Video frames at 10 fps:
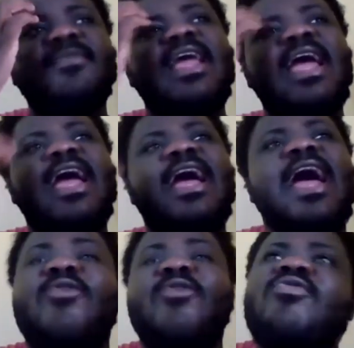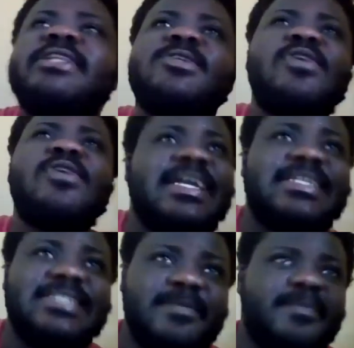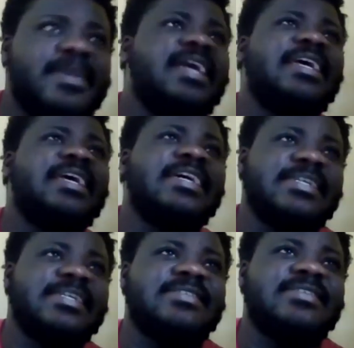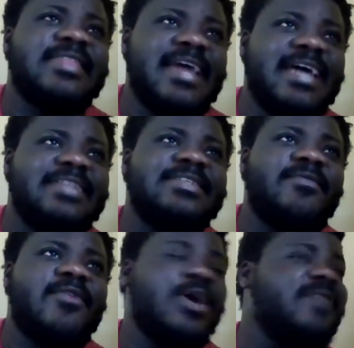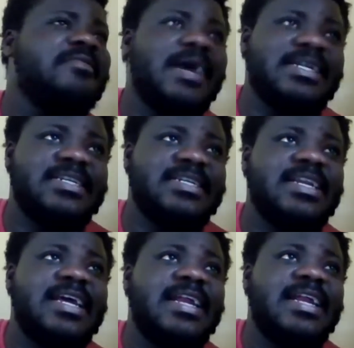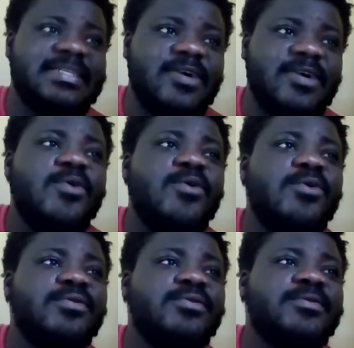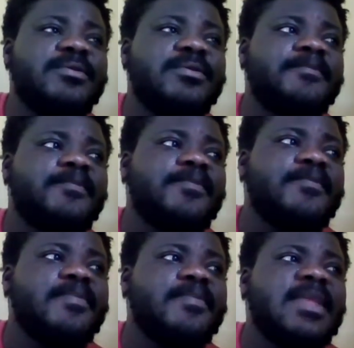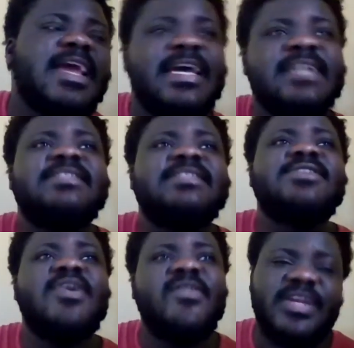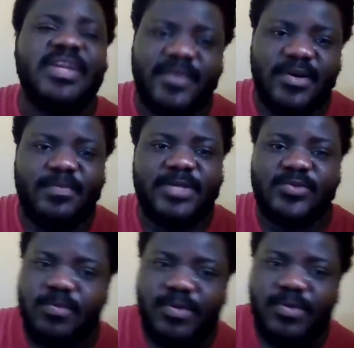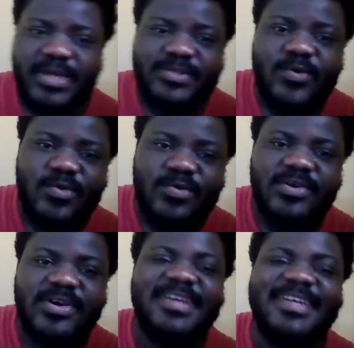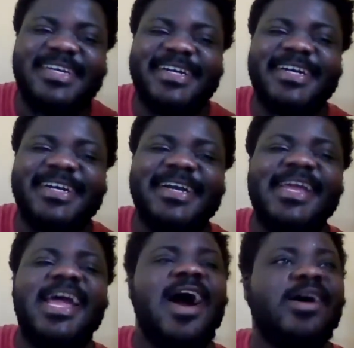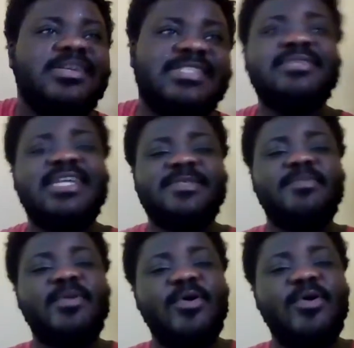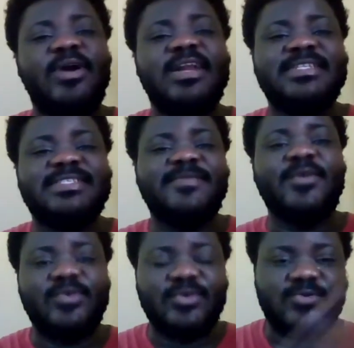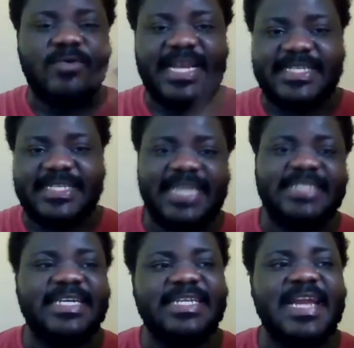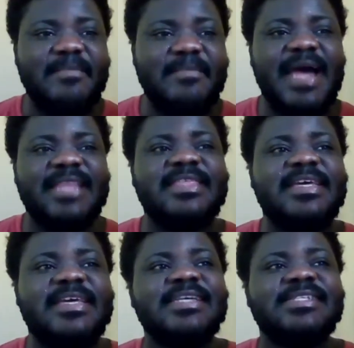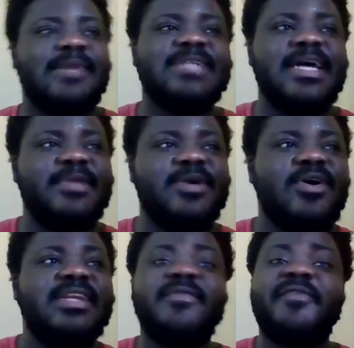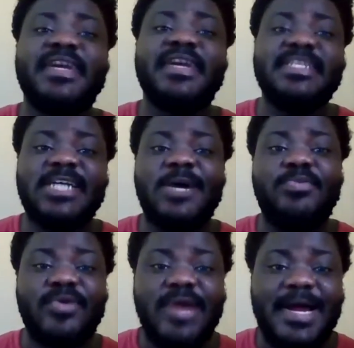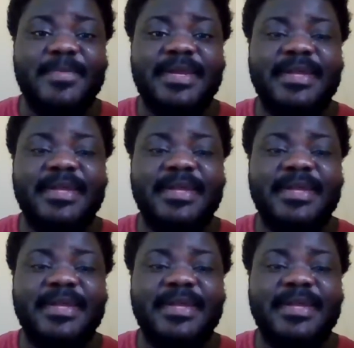a good way to look at deep learning is that, or even machine learning as a whole, it's software development 2.0. Or sometimes people call it, for those who are excited in the math, sometimes they call it differential programming